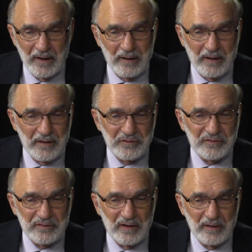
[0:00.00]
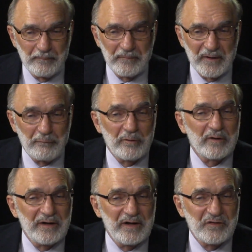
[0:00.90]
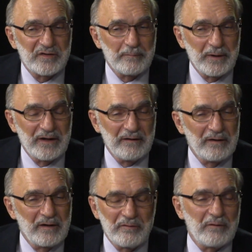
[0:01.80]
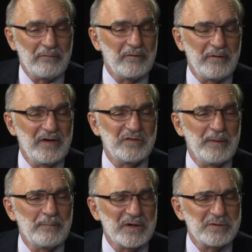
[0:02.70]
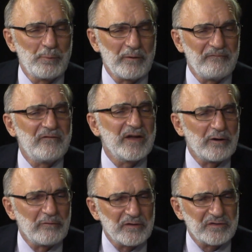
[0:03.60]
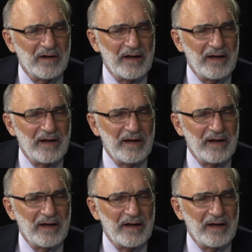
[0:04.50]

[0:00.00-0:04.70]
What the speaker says: it really needs to be there needs to be a much more vigorous